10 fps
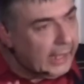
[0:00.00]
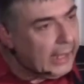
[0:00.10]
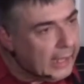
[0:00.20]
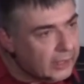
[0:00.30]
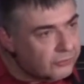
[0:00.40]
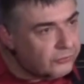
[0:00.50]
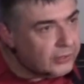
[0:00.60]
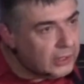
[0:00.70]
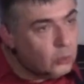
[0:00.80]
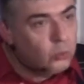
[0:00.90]

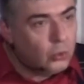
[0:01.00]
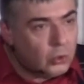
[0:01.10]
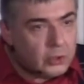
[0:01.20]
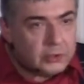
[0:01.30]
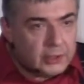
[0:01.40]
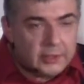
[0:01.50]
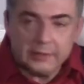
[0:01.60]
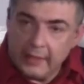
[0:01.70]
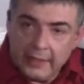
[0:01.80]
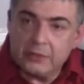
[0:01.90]
Every word
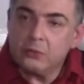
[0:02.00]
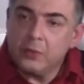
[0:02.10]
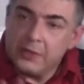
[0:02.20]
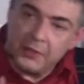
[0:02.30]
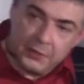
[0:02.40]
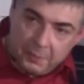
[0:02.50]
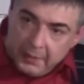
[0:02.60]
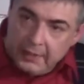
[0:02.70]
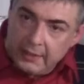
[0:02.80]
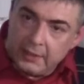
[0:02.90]
that we
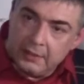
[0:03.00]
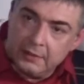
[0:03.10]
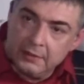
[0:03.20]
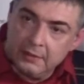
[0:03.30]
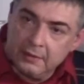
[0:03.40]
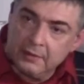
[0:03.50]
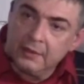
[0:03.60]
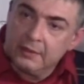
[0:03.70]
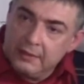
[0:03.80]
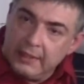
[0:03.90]
speak
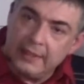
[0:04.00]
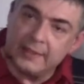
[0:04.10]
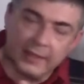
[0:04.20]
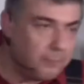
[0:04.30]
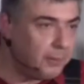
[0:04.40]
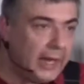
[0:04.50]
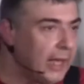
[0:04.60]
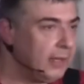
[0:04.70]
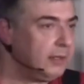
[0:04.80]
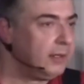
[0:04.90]
needs a
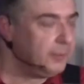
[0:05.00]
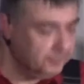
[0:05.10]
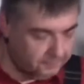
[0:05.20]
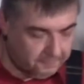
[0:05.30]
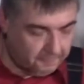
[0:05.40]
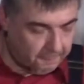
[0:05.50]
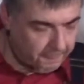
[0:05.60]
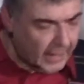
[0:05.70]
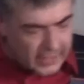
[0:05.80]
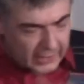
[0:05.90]
plan.
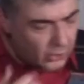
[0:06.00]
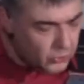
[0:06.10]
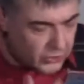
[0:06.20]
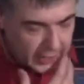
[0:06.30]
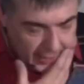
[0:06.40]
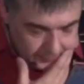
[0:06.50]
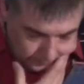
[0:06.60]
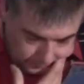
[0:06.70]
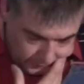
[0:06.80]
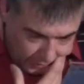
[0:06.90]
Now you
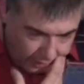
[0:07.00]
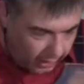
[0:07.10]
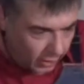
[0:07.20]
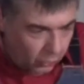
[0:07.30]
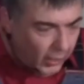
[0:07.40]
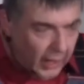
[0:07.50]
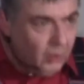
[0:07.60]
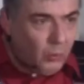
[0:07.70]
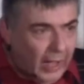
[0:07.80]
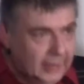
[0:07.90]
say,
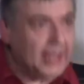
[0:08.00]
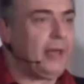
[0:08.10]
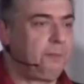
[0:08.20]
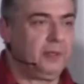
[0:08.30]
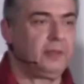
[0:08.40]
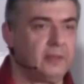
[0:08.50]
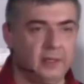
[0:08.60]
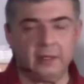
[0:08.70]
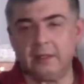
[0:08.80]
well, what happens